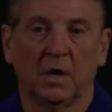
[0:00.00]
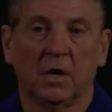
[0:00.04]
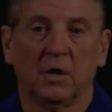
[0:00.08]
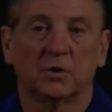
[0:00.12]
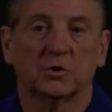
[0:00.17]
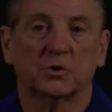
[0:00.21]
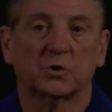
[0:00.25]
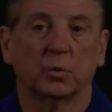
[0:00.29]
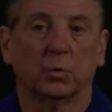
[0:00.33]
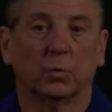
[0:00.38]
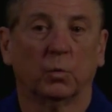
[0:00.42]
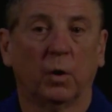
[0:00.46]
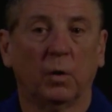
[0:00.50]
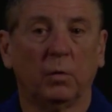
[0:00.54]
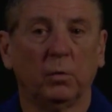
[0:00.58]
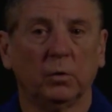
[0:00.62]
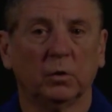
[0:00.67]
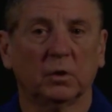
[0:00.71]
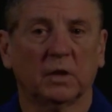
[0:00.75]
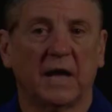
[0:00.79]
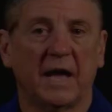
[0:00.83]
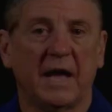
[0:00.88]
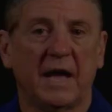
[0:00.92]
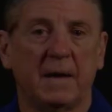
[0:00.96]
So what
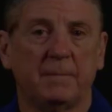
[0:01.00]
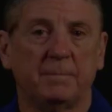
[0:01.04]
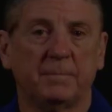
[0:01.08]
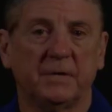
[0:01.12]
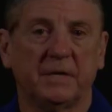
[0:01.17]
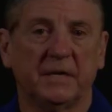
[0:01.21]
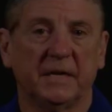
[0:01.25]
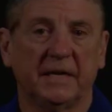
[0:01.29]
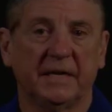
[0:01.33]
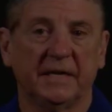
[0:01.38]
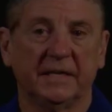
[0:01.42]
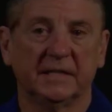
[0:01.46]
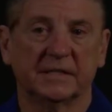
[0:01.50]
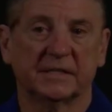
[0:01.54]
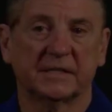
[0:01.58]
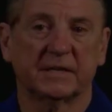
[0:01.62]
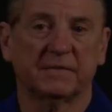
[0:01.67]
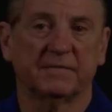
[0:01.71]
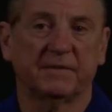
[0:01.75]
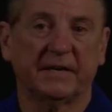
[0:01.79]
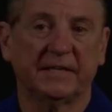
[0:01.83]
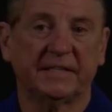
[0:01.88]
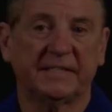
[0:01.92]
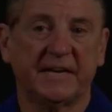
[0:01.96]
will happen is
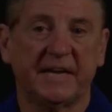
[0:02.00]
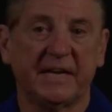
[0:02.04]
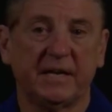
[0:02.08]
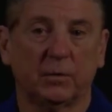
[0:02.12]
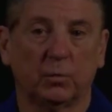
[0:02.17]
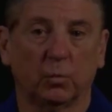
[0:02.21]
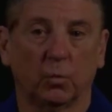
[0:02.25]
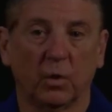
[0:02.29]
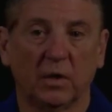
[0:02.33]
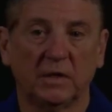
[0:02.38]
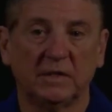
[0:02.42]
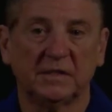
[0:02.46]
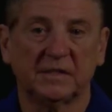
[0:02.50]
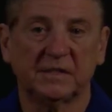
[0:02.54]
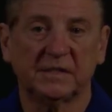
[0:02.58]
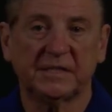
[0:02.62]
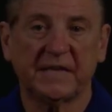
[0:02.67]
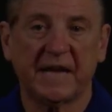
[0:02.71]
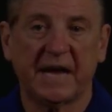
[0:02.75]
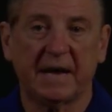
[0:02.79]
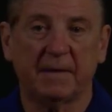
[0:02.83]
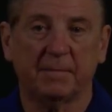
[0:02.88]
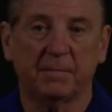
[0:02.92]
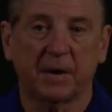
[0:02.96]
if I take one
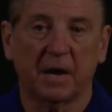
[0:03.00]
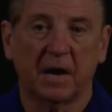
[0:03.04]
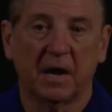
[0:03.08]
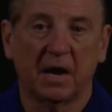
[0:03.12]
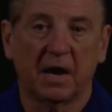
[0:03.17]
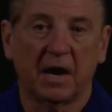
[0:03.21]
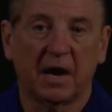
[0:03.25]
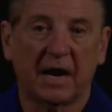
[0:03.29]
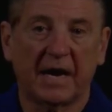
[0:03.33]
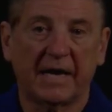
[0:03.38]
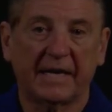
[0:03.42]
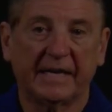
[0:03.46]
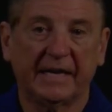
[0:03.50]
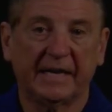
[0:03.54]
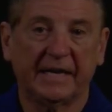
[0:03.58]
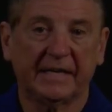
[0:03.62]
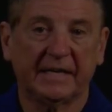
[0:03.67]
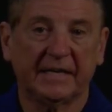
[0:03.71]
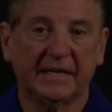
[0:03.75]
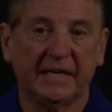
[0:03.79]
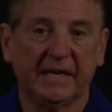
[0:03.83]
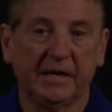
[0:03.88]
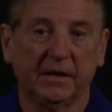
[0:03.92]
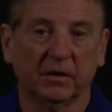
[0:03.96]
step, I get
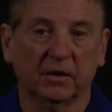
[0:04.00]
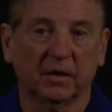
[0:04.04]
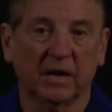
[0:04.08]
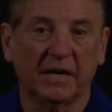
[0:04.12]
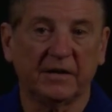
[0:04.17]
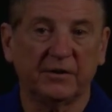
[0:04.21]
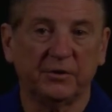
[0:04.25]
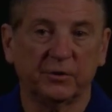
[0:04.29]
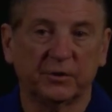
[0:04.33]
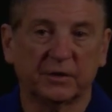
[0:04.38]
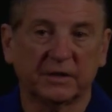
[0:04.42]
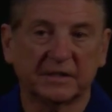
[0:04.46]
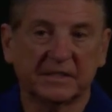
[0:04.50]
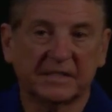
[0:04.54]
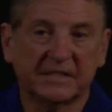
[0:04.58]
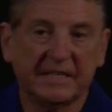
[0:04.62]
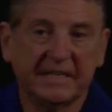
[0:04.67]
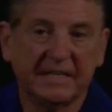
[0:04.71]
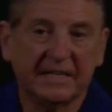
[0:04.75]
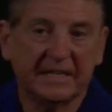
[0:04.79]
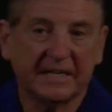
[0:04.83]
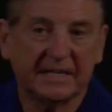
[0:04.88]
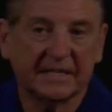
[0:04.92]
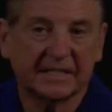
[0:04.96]
here, and you can see that